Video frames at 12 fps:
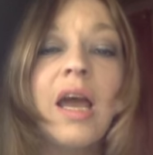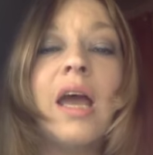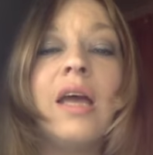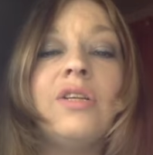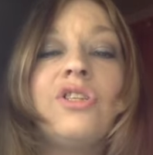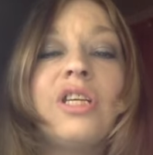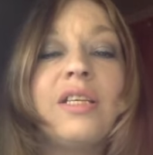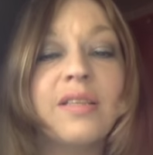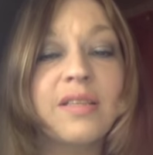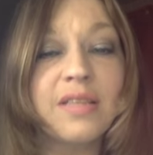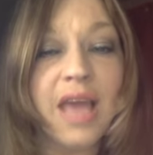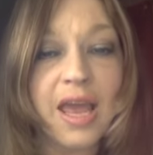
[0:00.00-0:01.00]
And
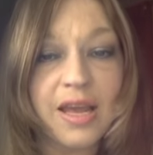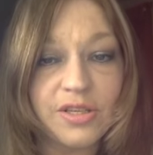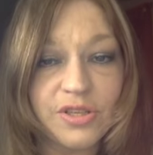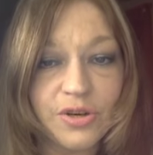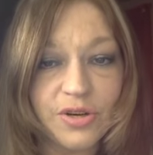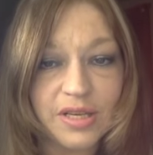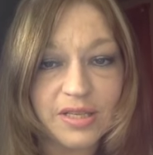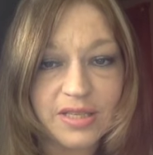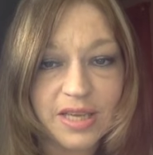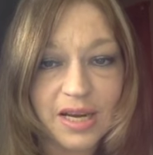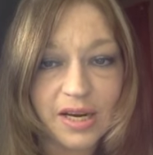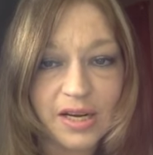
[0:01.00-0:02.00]
Jesus answered and
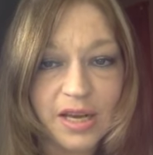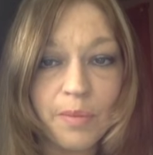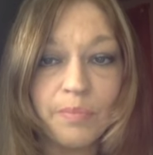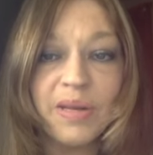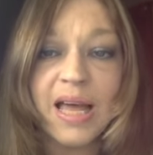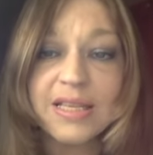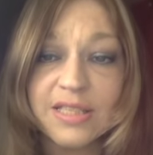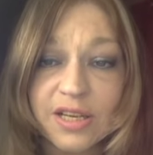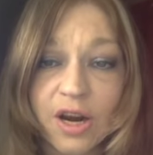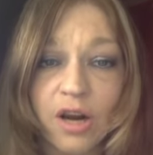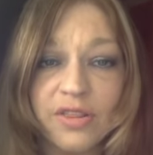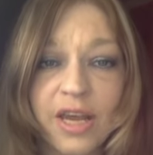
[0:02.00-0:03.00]
said unto him,
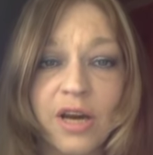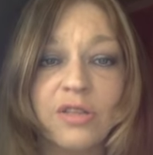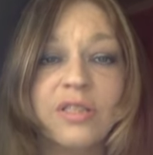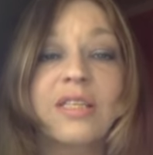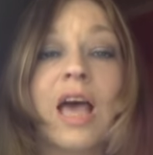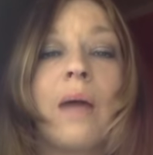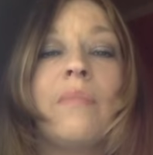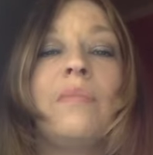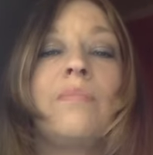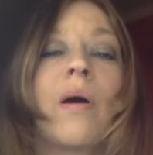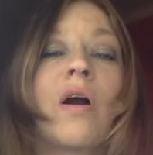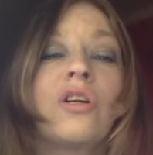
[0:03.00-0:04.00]
blessed art thou,
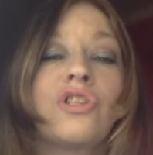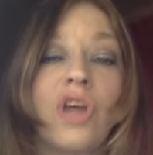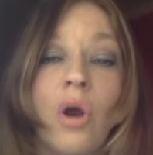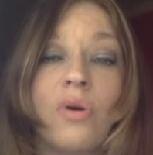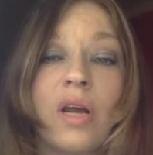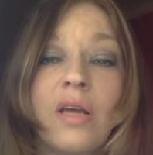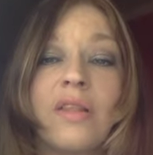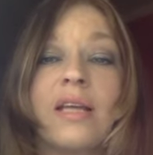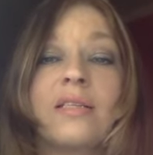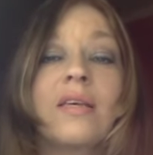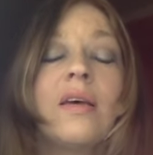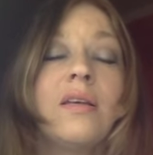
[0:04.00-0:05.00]
Simon Bar-Jonah,
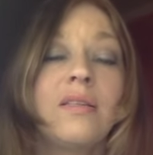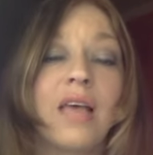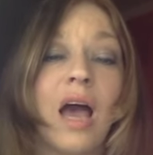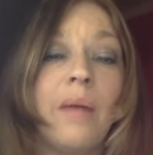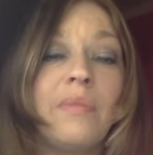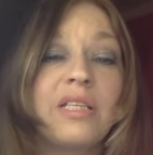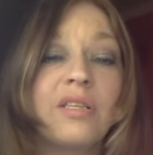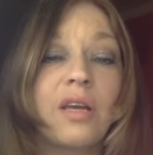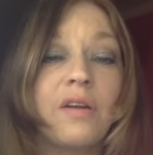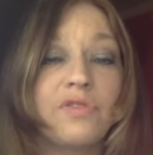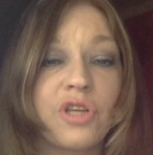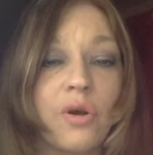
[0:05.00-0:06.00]
that's Simon,
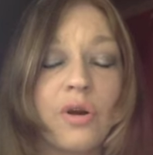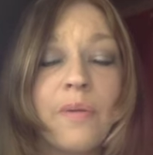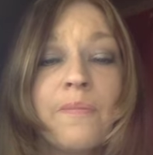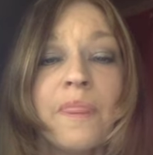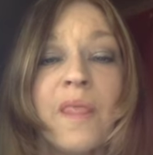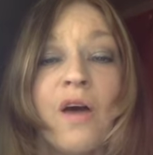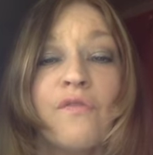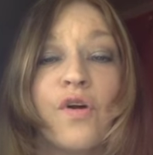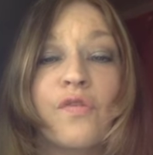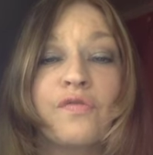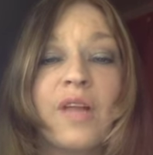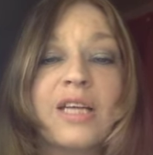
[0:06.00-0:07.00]
son of Jonah,
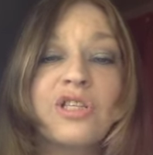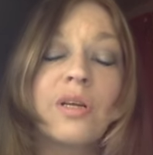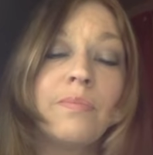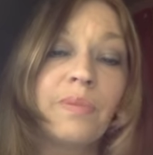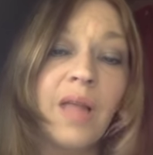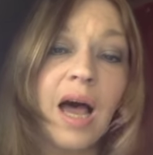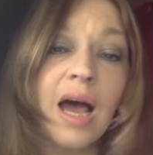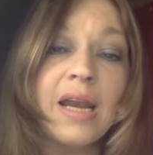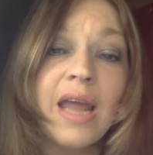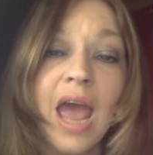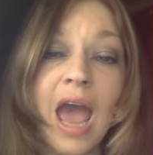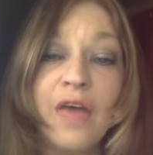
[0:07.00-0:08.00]
for flesh and blood
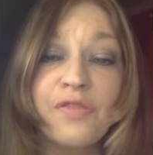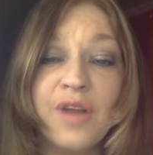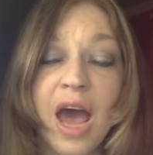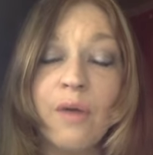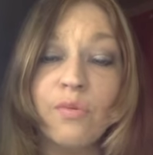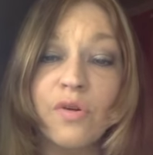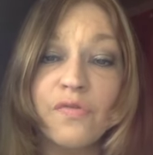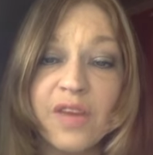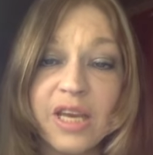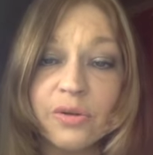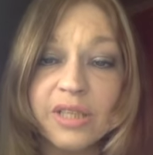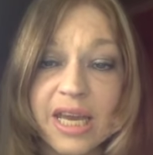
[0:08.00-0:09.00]
hath not
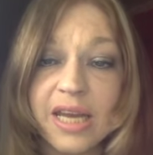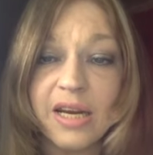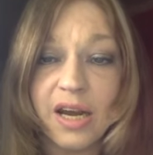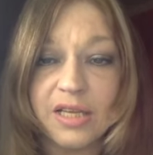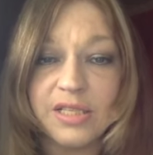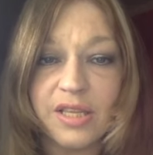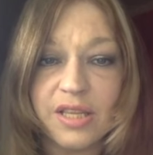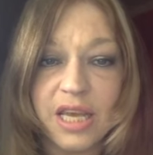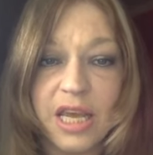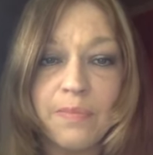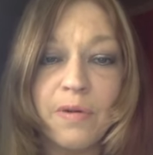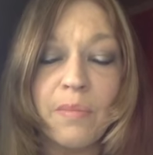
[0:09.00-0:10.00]
revealed it unto
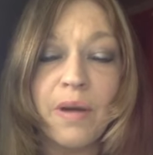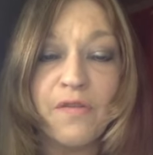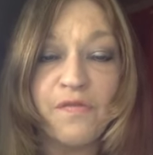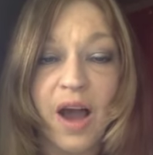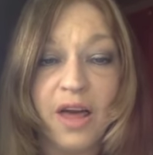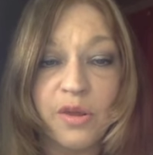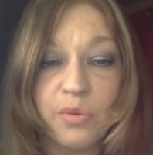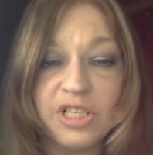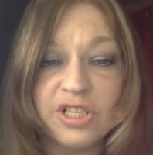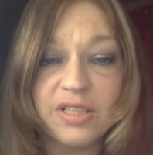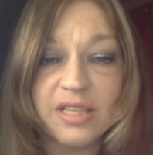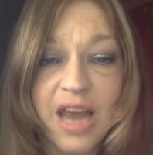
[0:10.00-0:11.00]
thee, but my Father
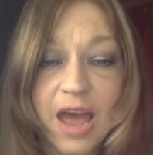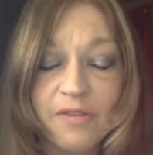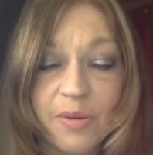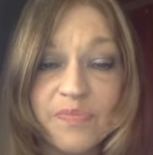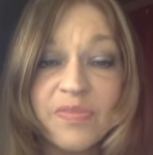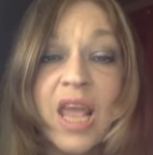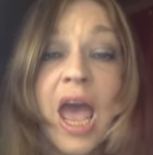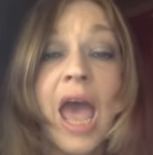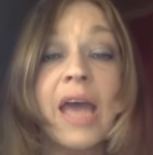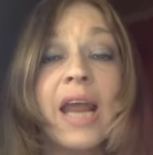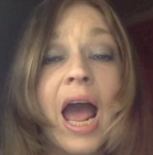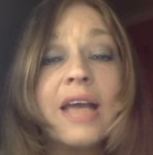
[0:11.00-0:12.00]
which is in heaven.
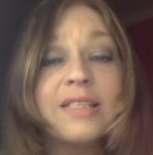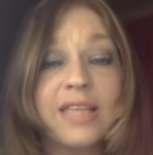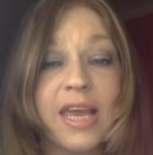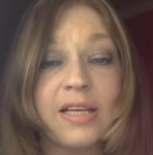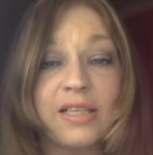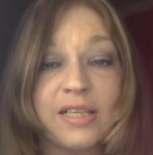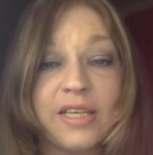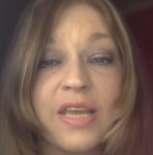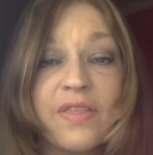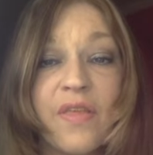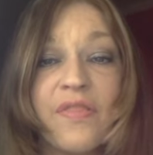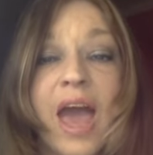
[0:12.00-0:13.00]
And I say unto
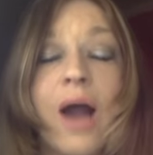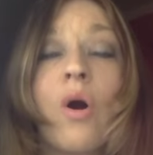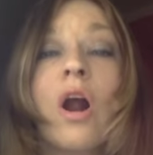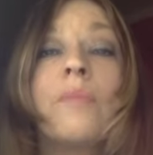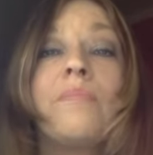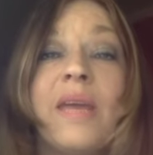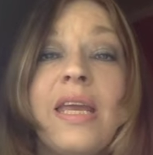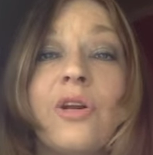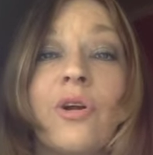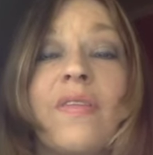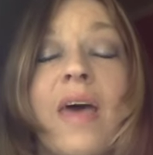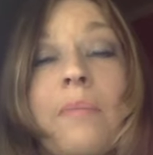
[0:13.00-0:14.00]
thee that thou art
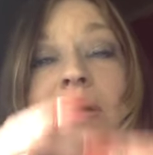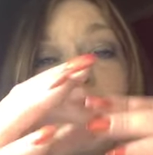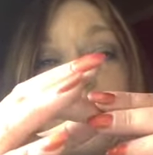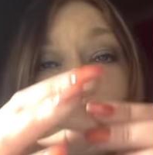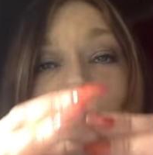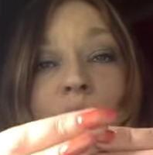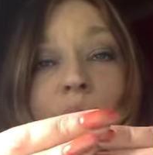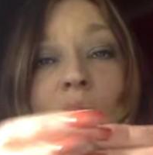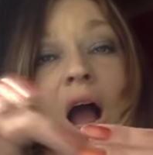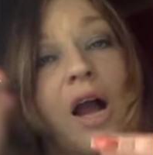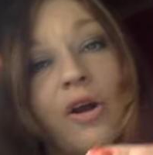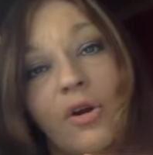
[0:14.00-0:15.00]
Peter, and that means little
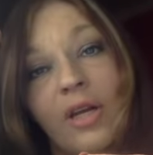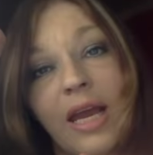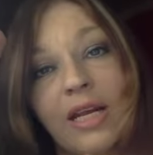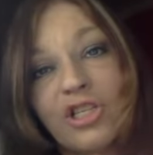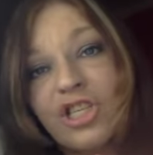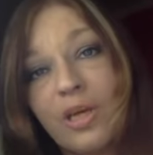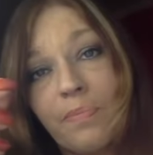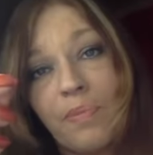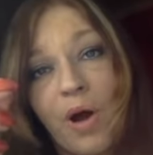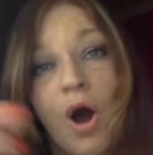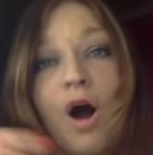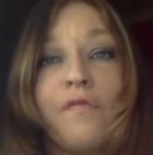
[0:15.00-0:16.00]
rock, or like chip
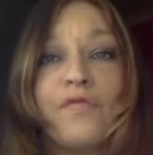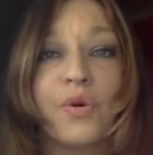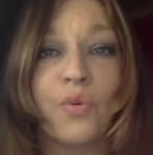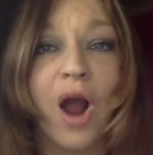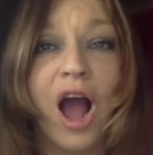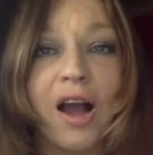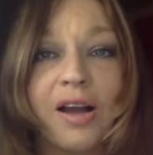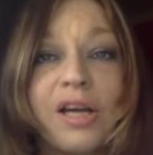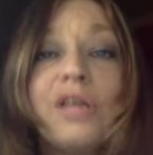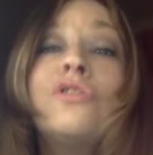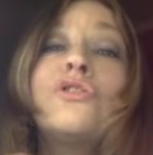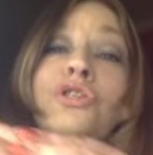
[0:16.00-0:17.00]
off the rock,
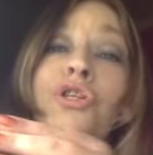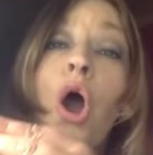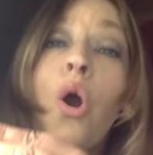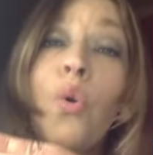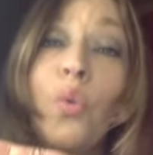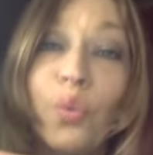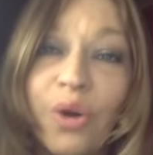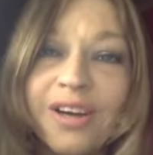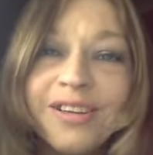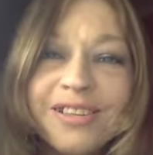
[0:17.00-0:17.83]
stone.